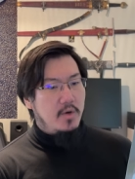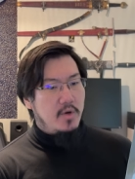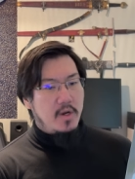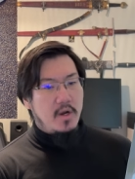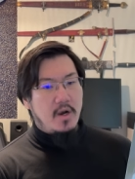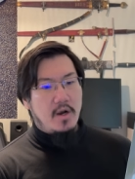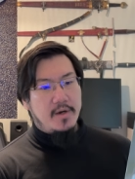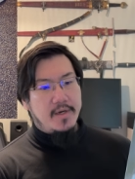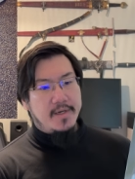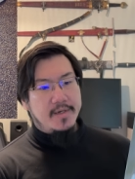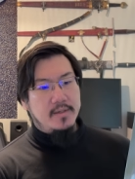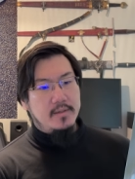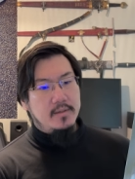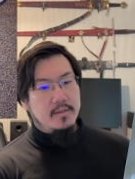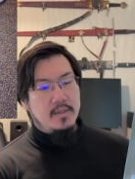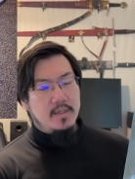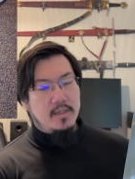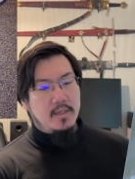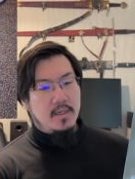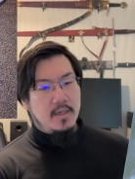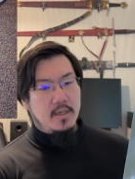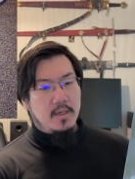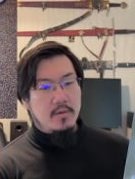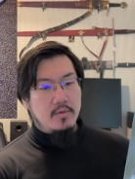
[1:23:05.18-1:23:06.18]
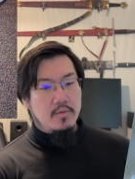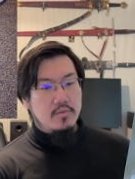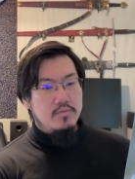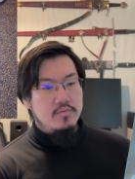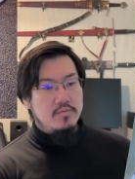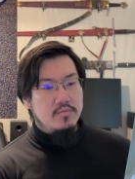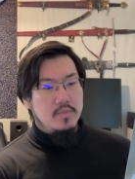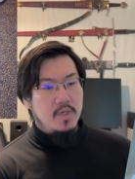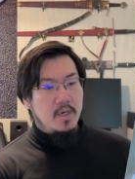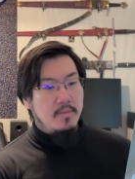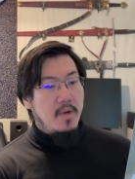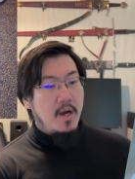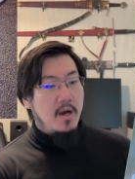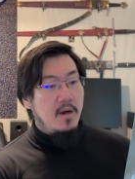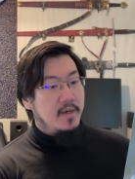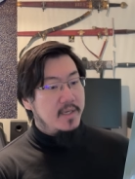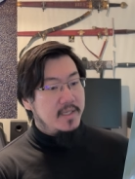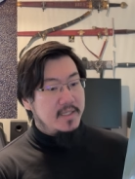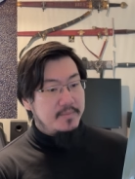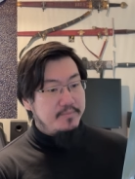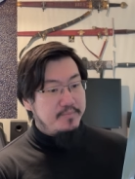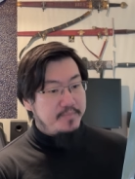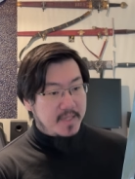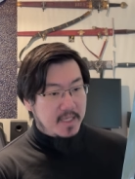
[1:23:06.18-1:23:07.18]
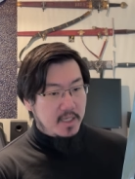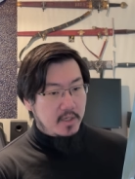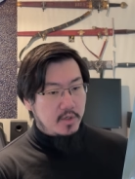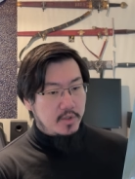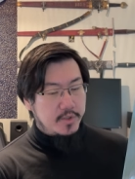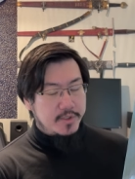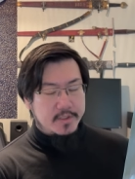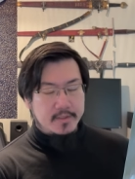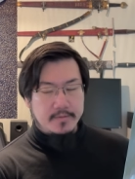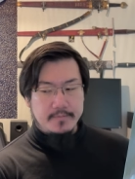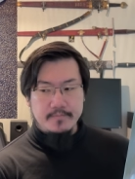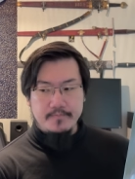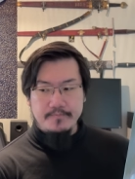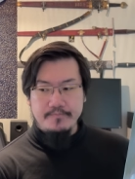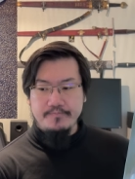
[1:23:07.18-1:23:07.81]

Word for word: regarded uh, among his peers.